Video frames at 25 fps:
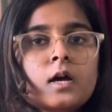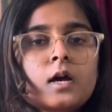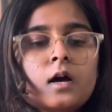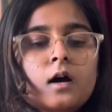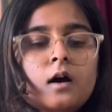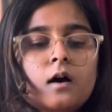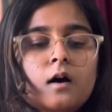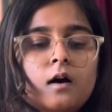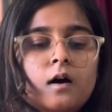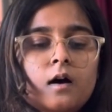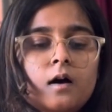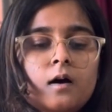
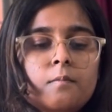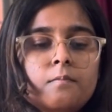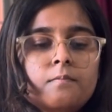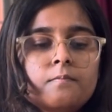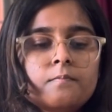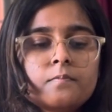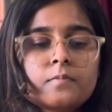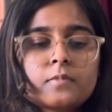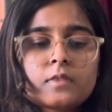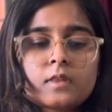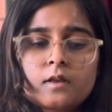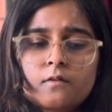
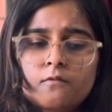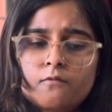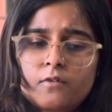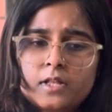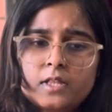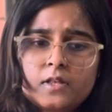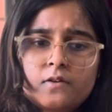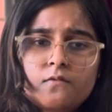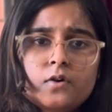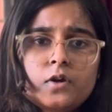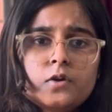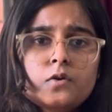
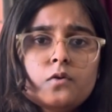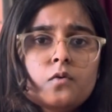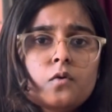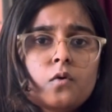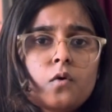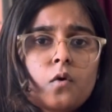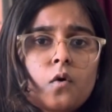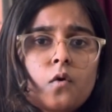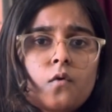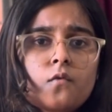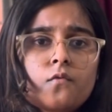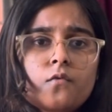Whenever you
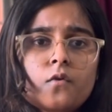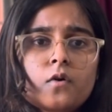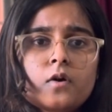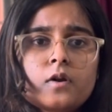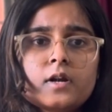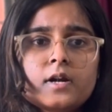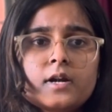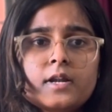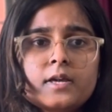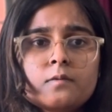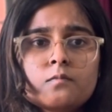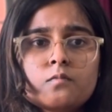go for
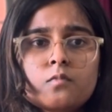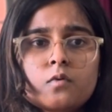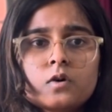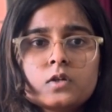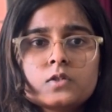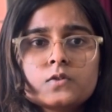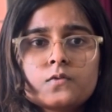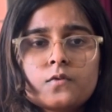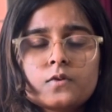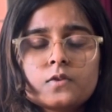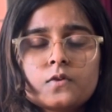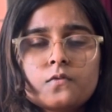reading books
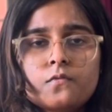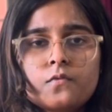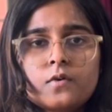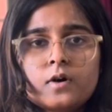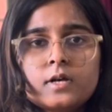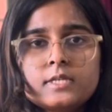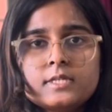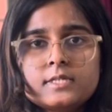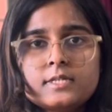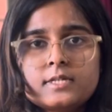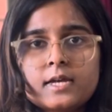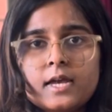for the
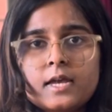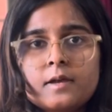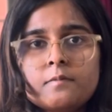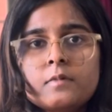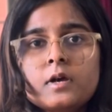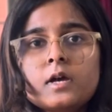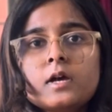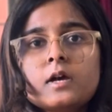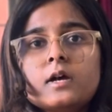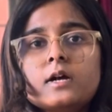first time,